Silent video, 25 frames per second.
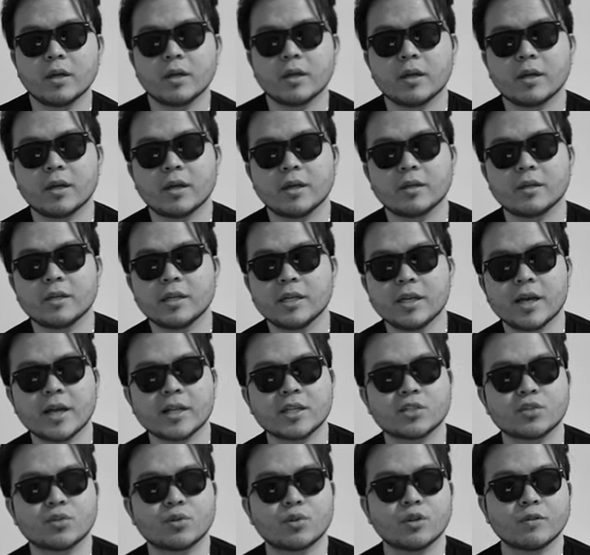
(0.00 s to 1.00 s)
and the
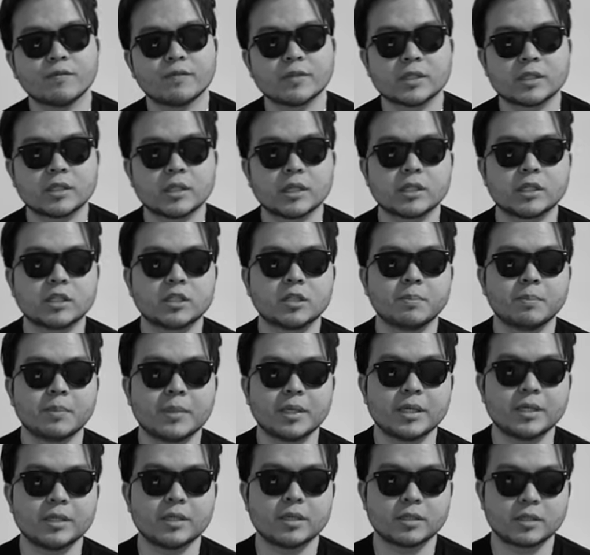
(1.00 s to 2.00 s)
extra overstitch to
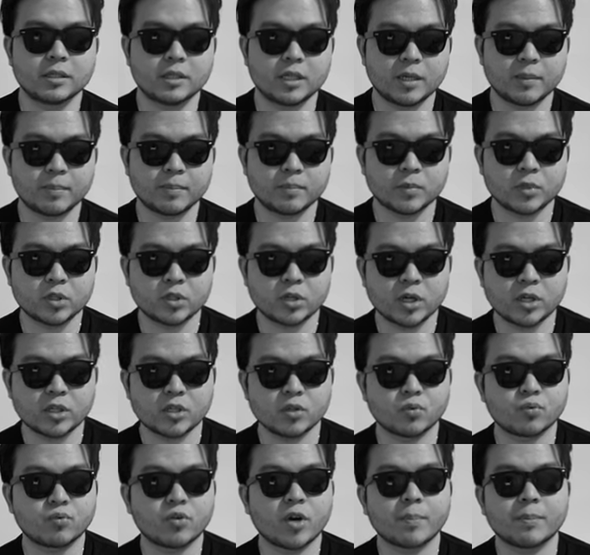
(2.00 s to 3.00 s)
me is them trying
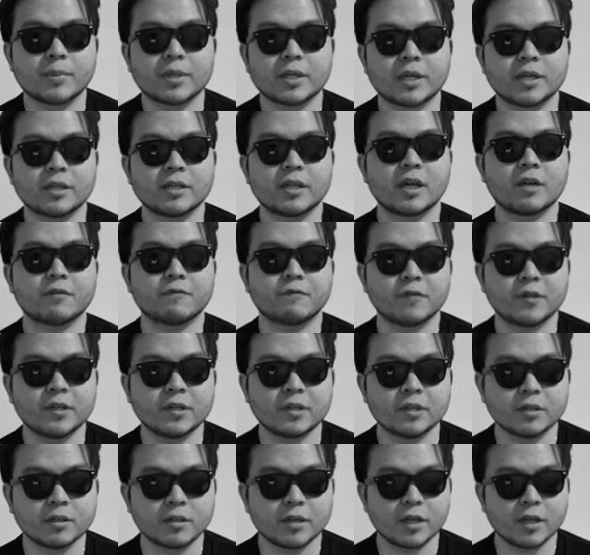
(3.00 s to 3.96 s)
to replicate that feeling.